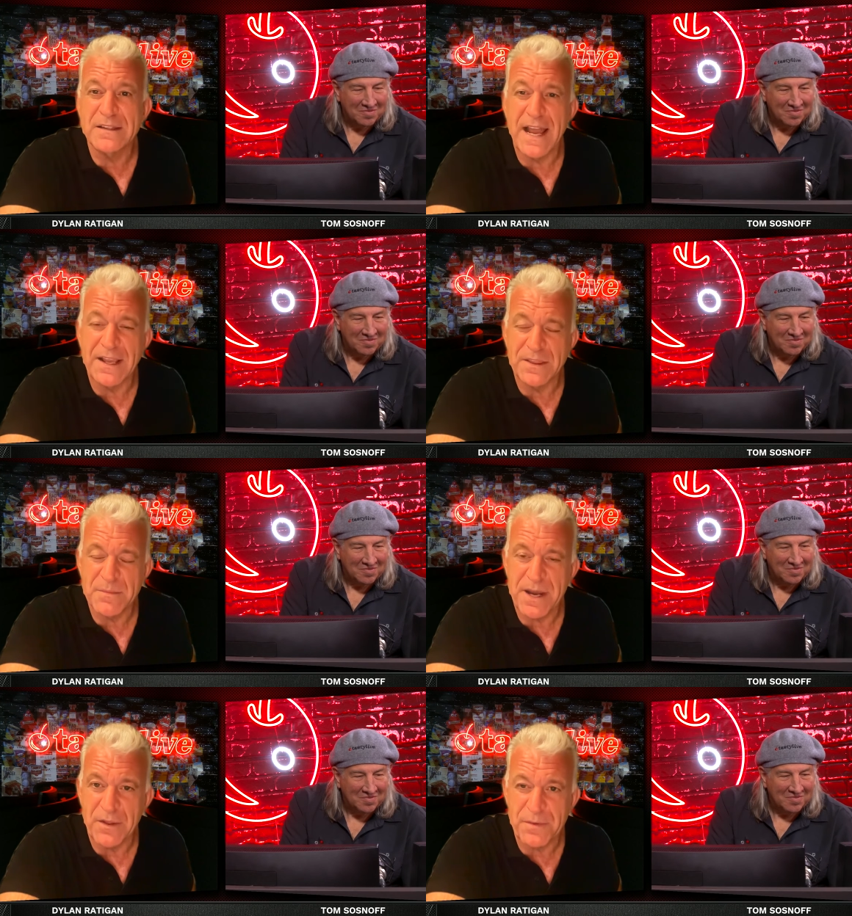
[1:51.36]
Speaker 1: length
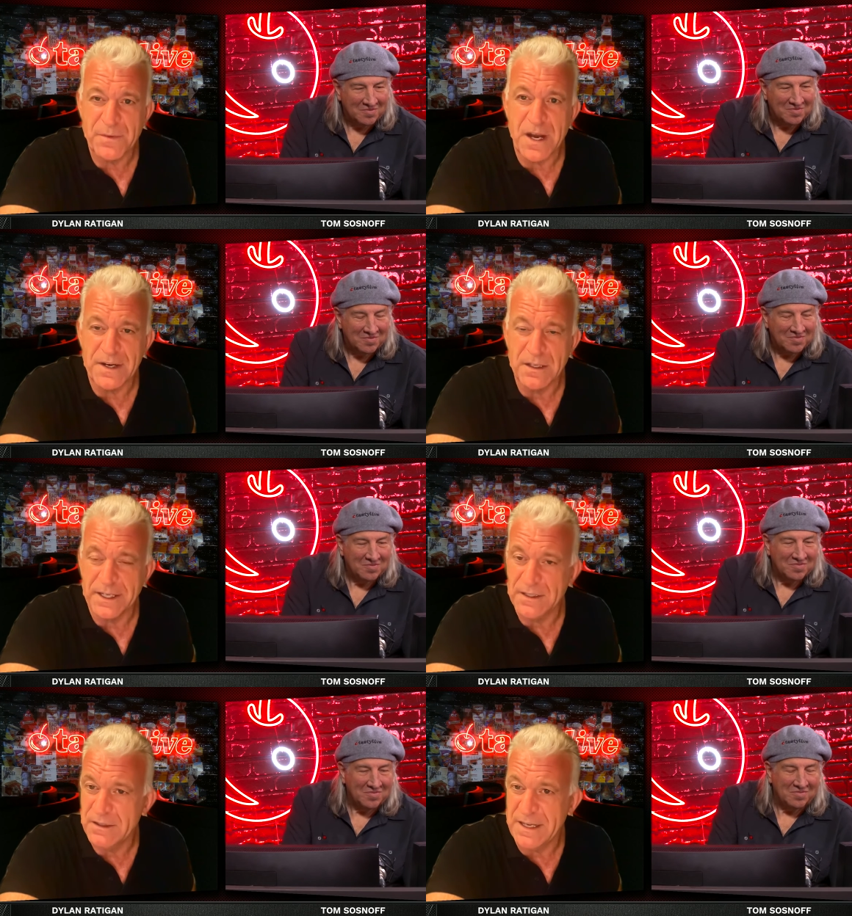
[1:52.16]
about throttling